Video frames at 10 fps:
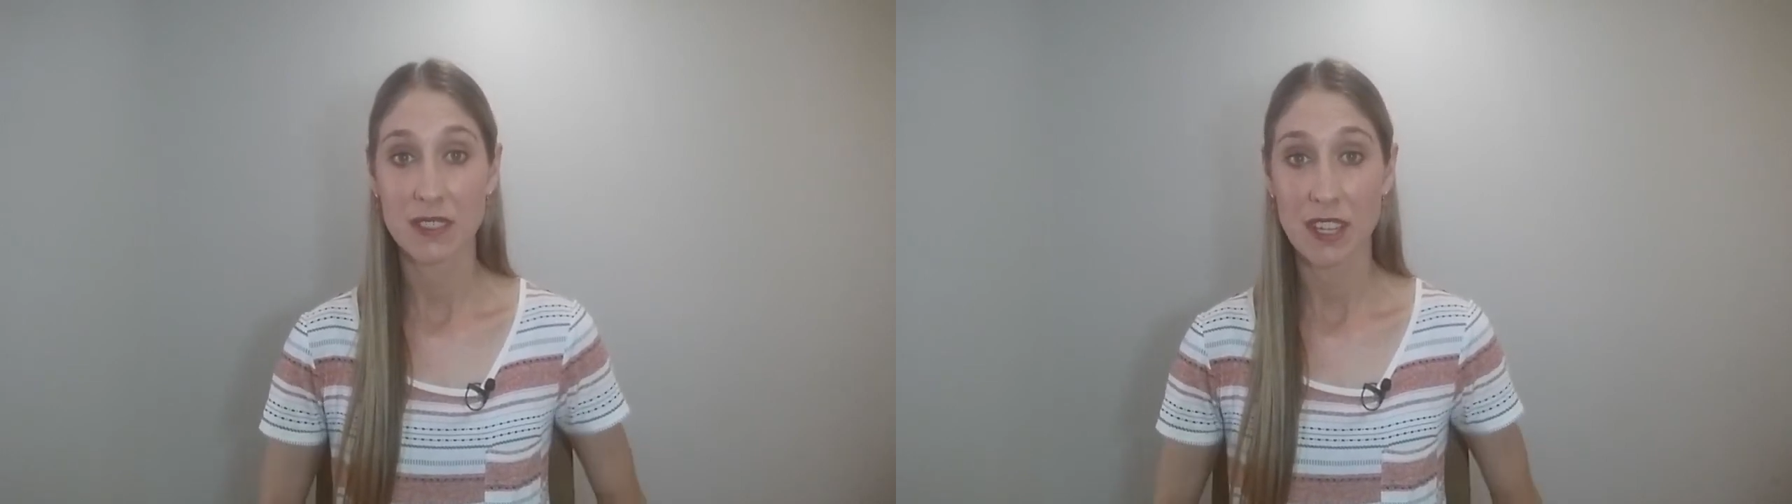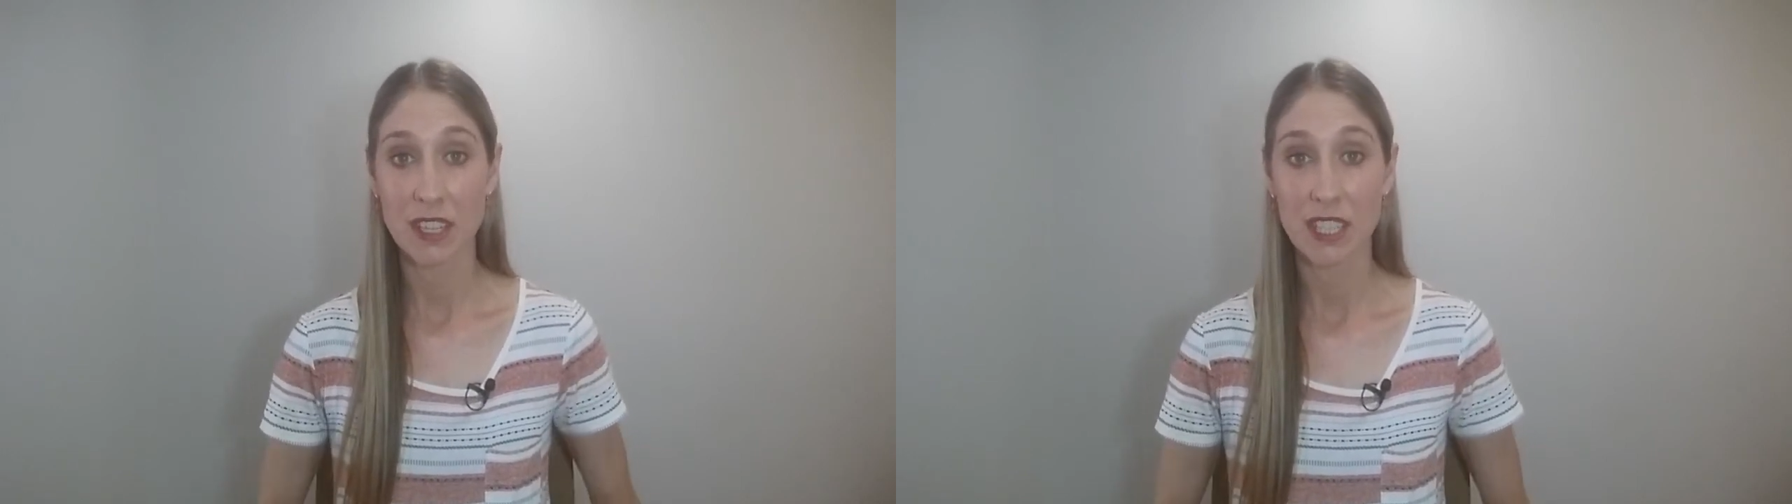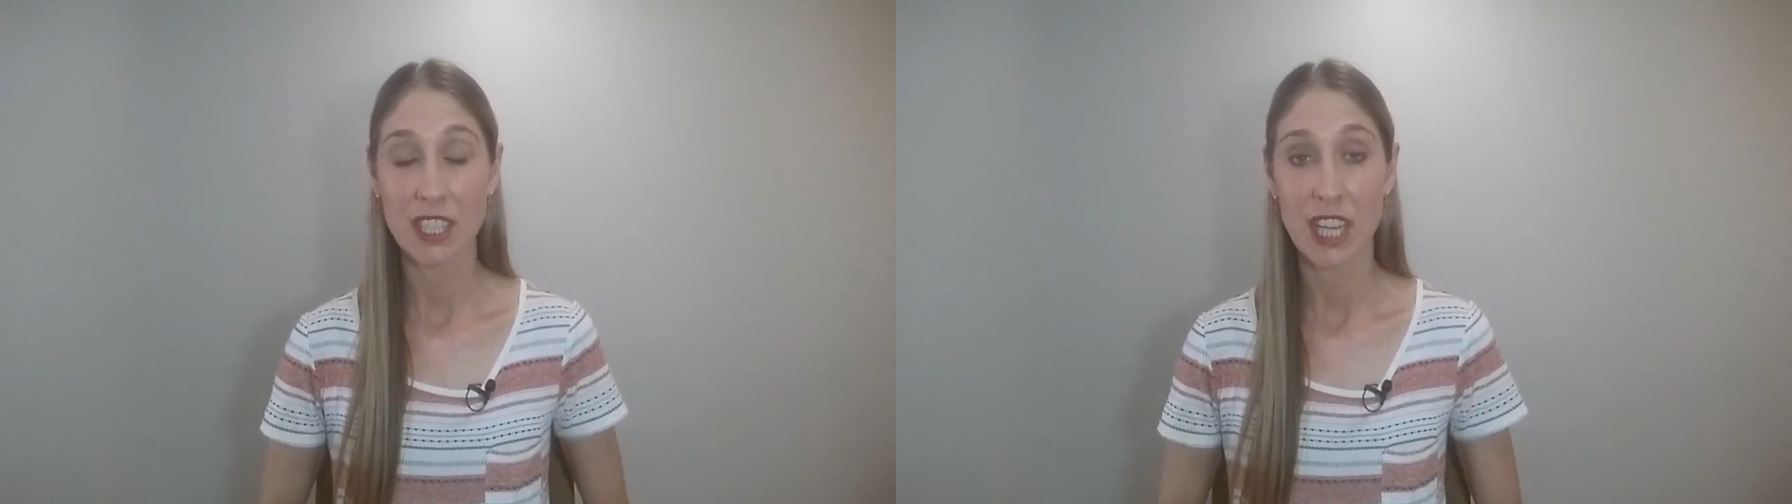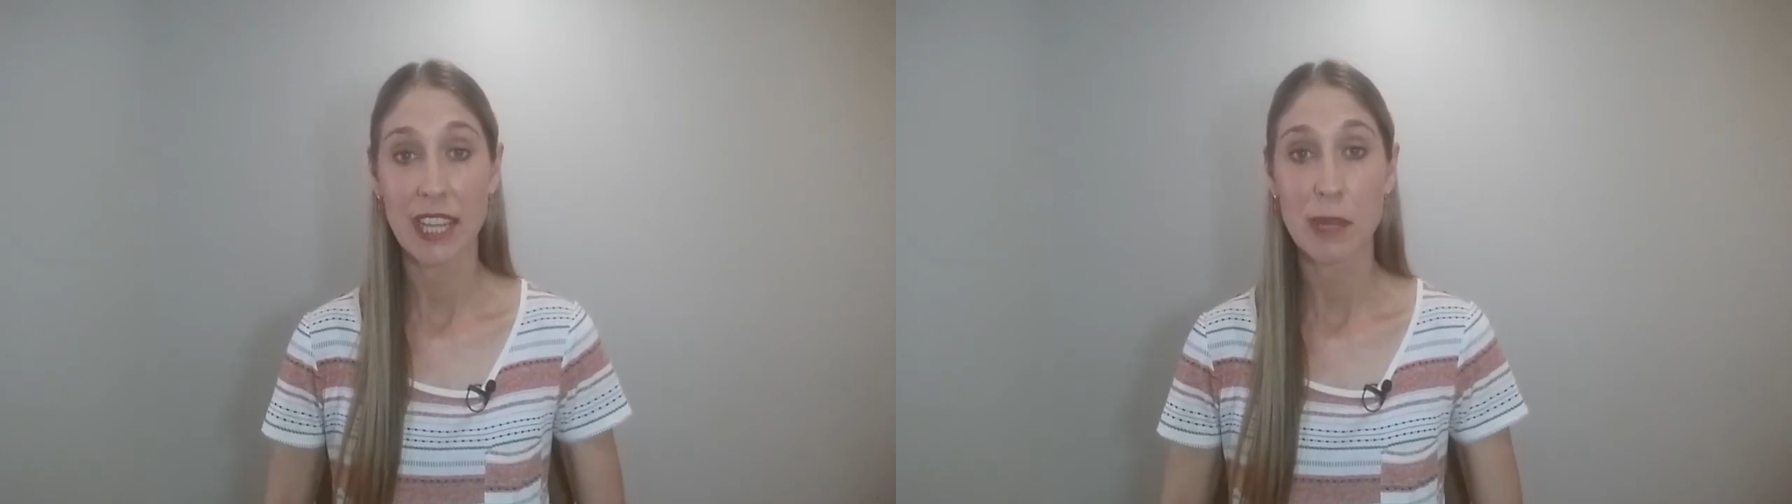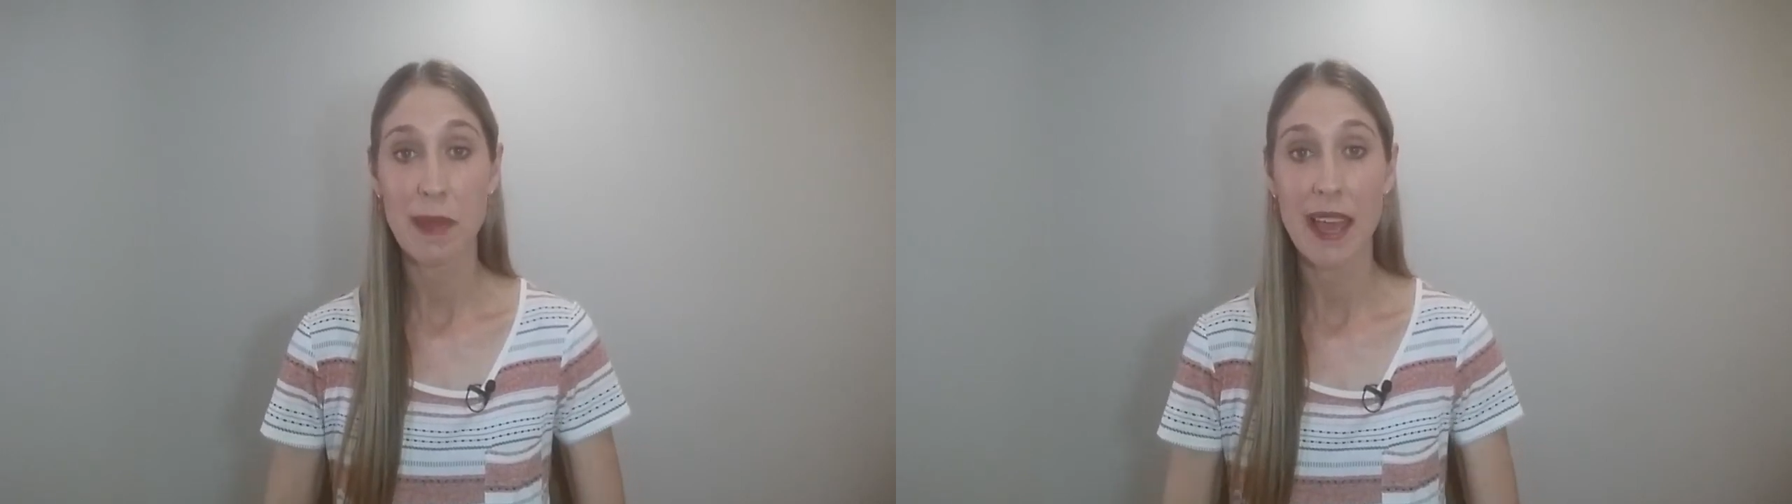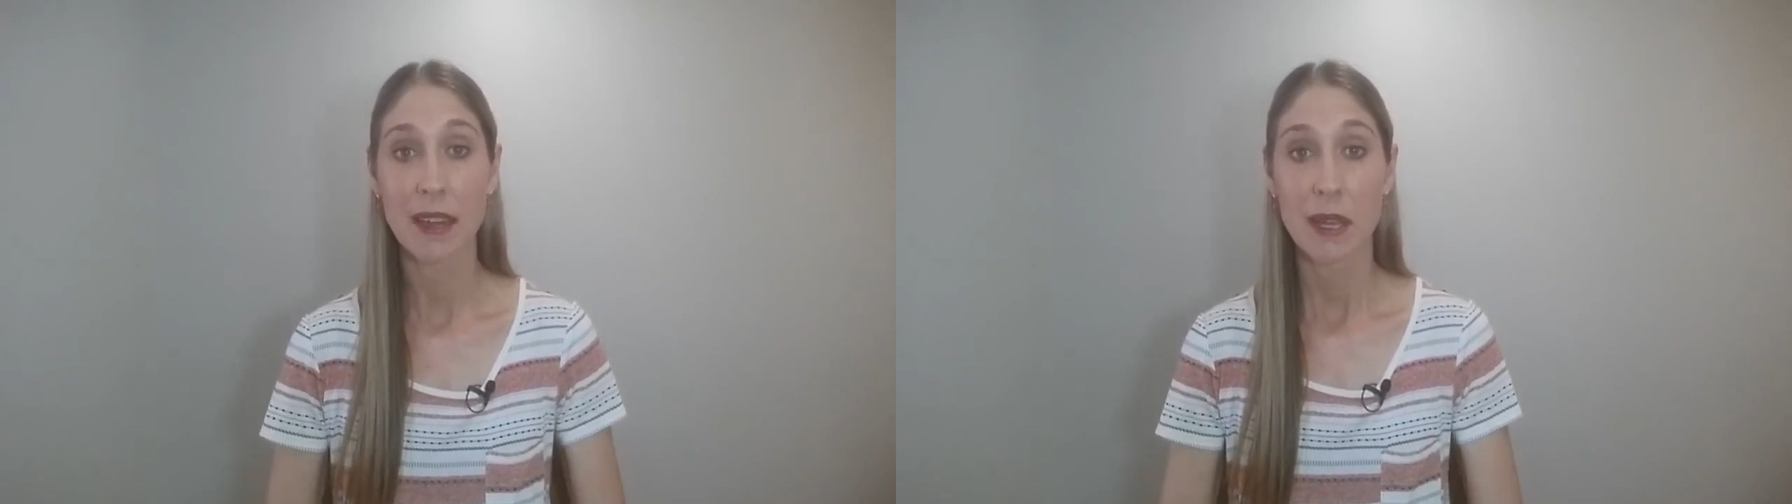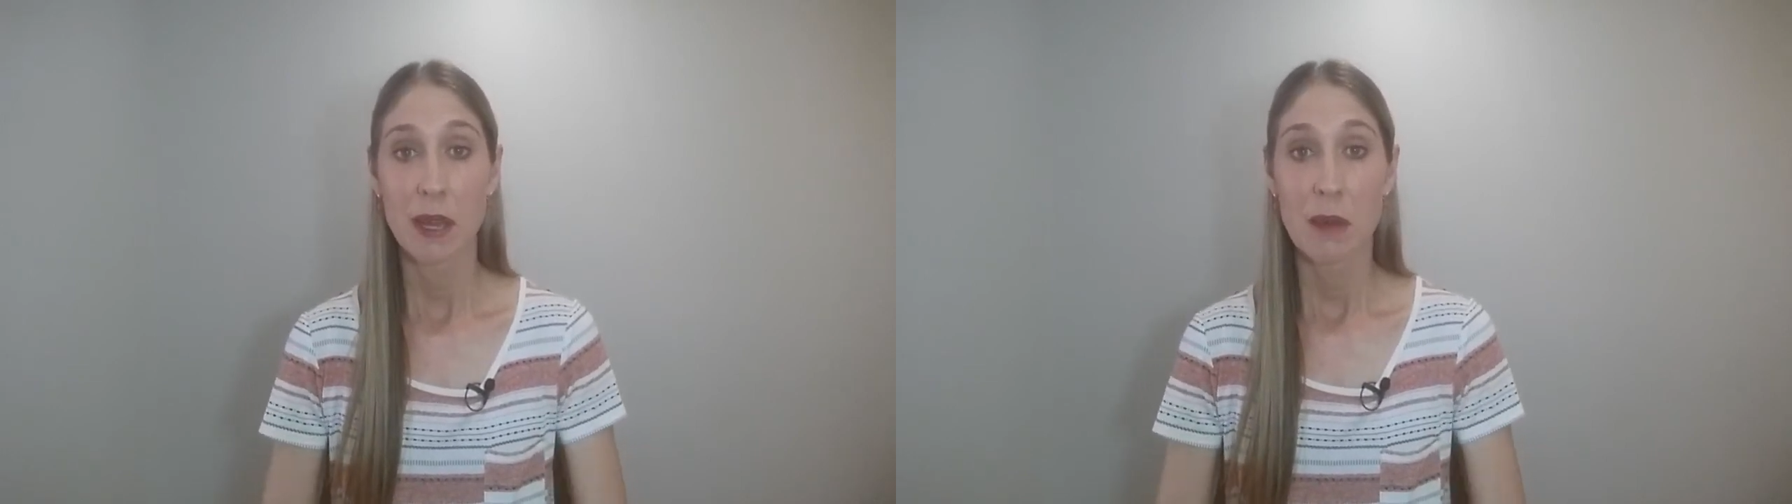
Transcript: so you can check them out.